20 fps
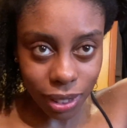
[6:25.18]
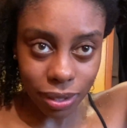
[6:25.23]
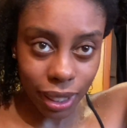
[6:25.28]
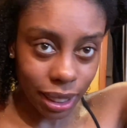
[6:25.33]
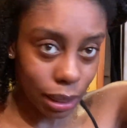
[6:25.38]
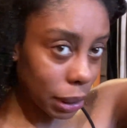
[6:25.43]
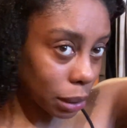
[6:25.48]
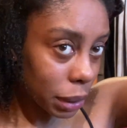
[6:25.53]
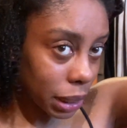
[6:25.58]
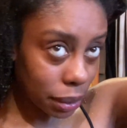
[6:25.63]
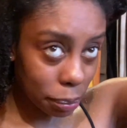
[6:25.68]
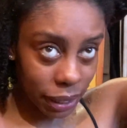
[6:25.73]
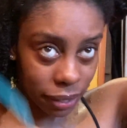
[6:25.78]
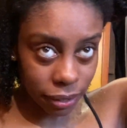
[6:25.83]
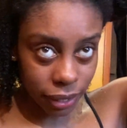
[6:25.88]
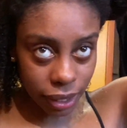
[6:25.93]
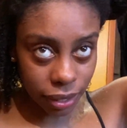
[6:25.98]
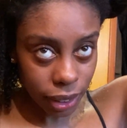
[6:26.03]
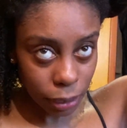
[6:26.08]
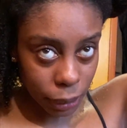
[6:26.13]
versus
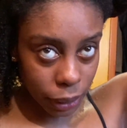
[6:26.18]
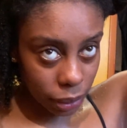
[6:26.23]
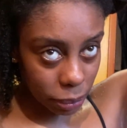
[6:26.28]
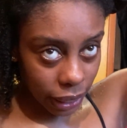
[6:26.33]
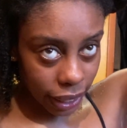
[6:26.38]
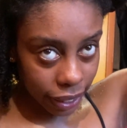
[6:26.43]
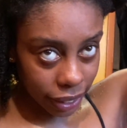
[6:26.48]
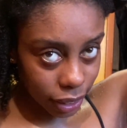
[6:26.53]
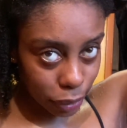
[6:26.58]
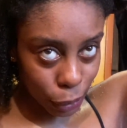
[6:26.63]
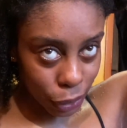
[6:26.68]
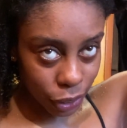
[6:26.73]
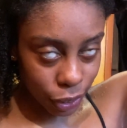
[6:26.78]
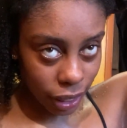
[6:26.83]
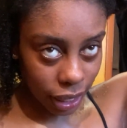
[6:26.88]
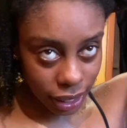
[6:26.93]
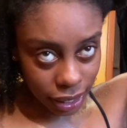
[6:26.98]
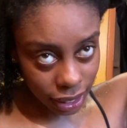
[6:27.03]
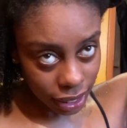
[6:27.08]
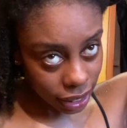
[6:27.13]
doing this on dry
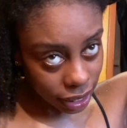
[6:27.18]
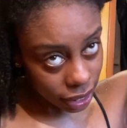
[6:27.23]
hair.